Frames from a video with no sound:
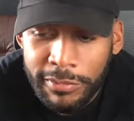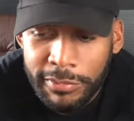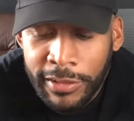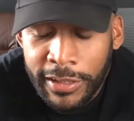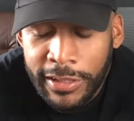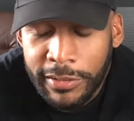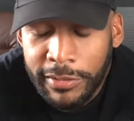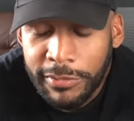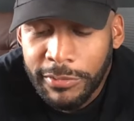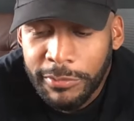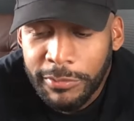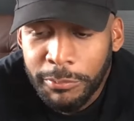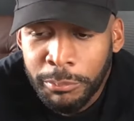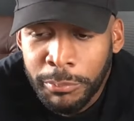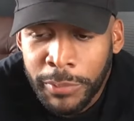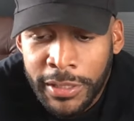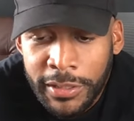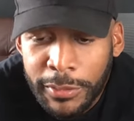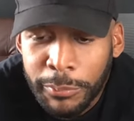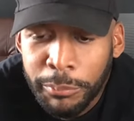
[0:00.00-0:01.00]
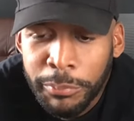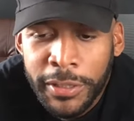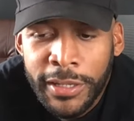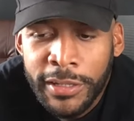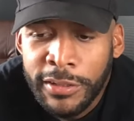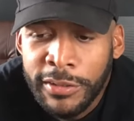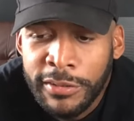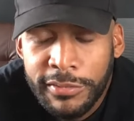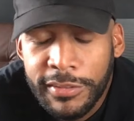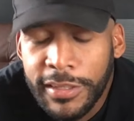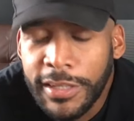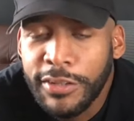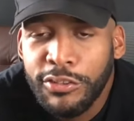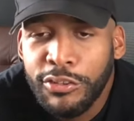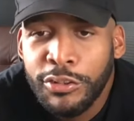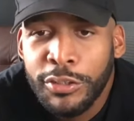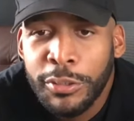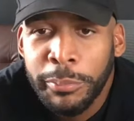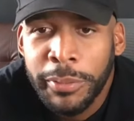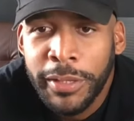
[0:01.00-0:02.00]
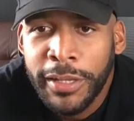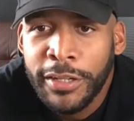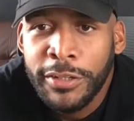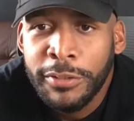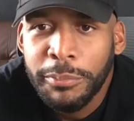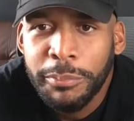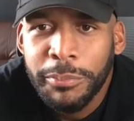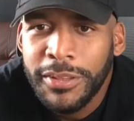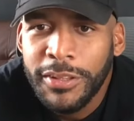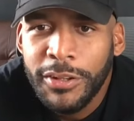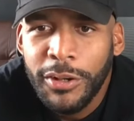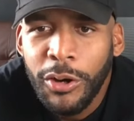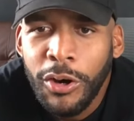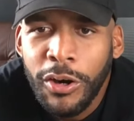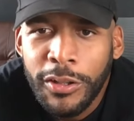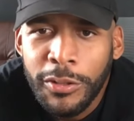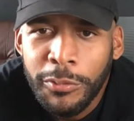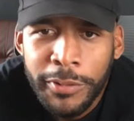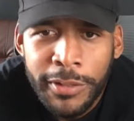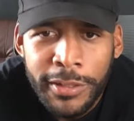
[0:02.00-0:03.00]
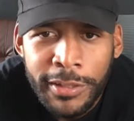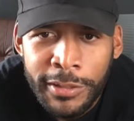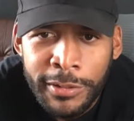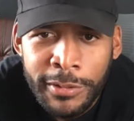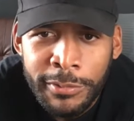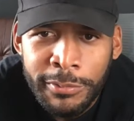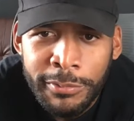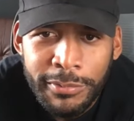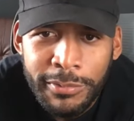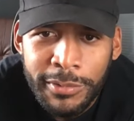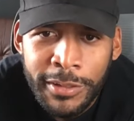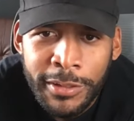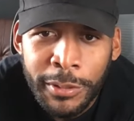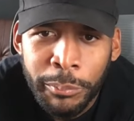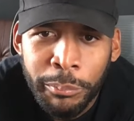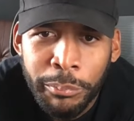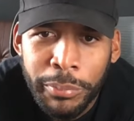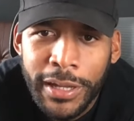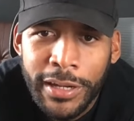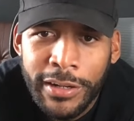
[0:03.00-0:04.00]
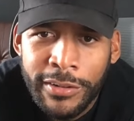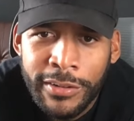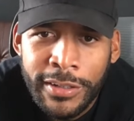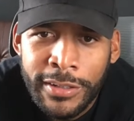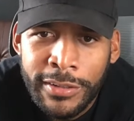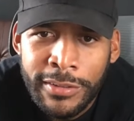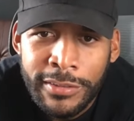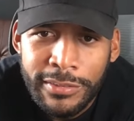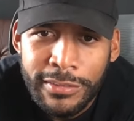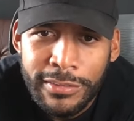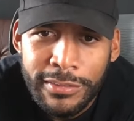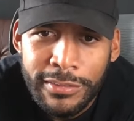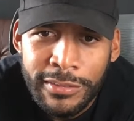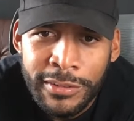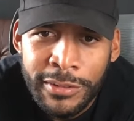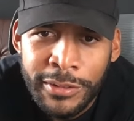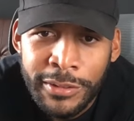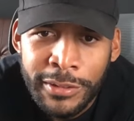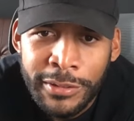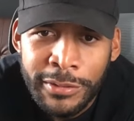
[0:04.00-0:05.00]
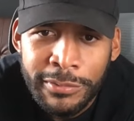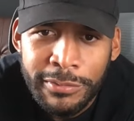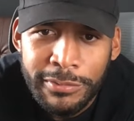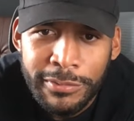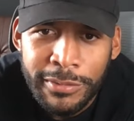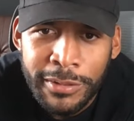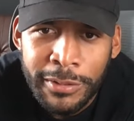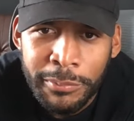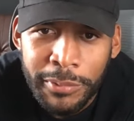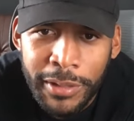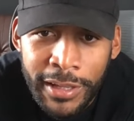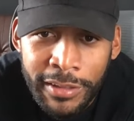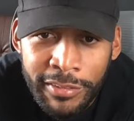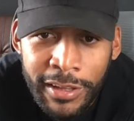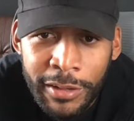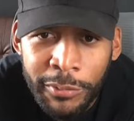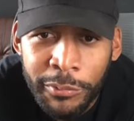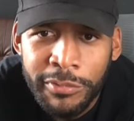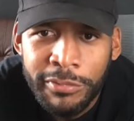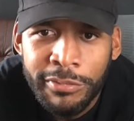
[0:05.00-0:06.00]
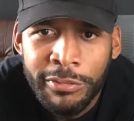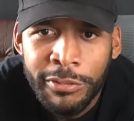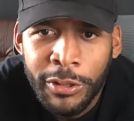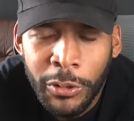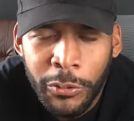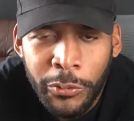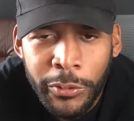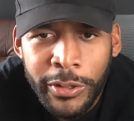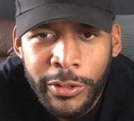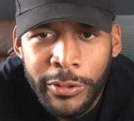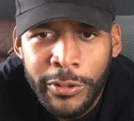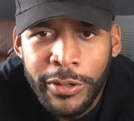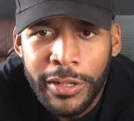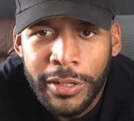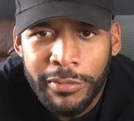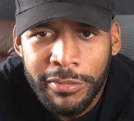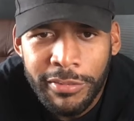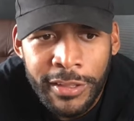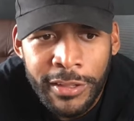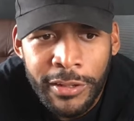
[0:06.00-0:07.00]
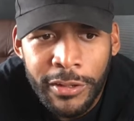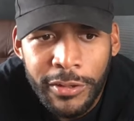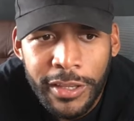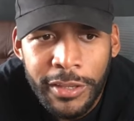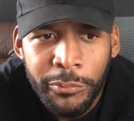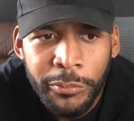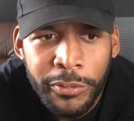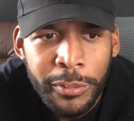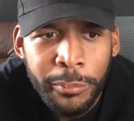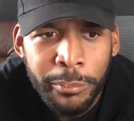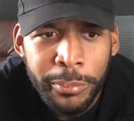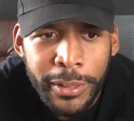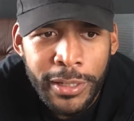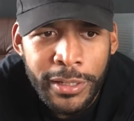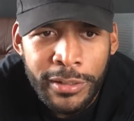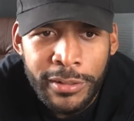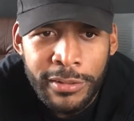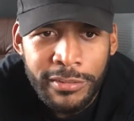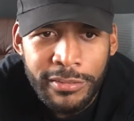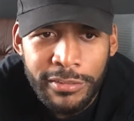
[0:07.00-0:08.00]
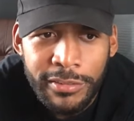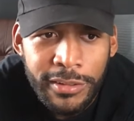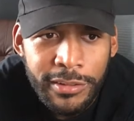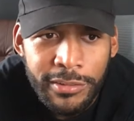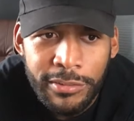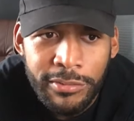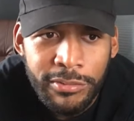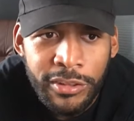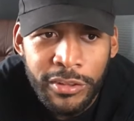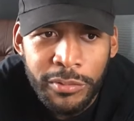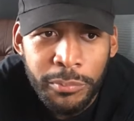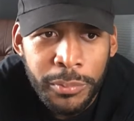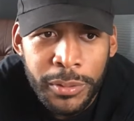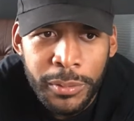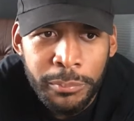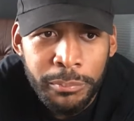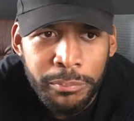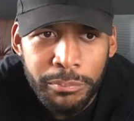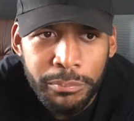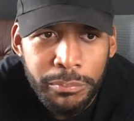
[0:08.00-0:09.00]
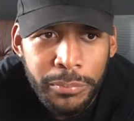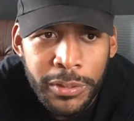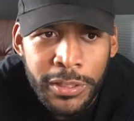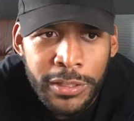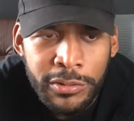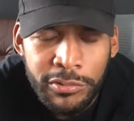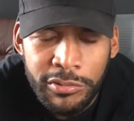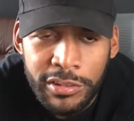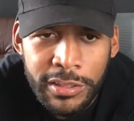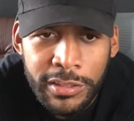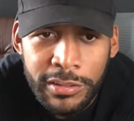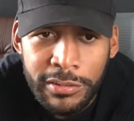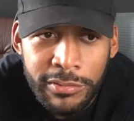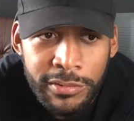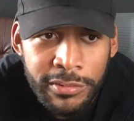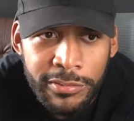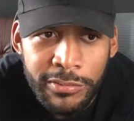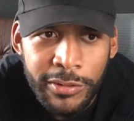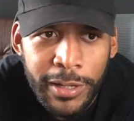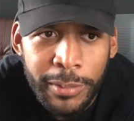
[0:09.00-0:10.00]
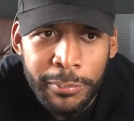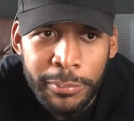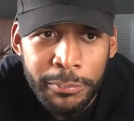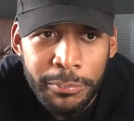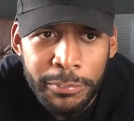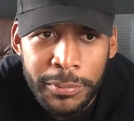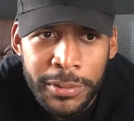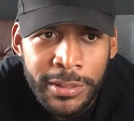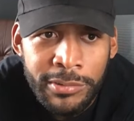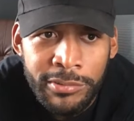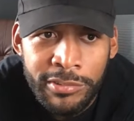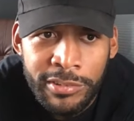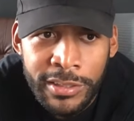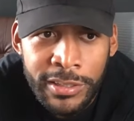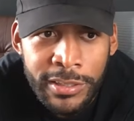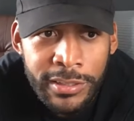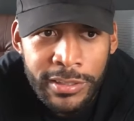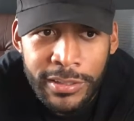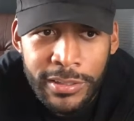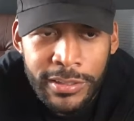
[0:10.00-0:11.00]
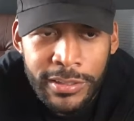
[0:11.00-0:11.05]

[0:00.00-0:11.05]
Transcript: like make the banners, texture the banners, but they're all the way in the background, you know? And as I was going on, I said, okay, well, the banners, these should just be a PNG. Just grab a PNG,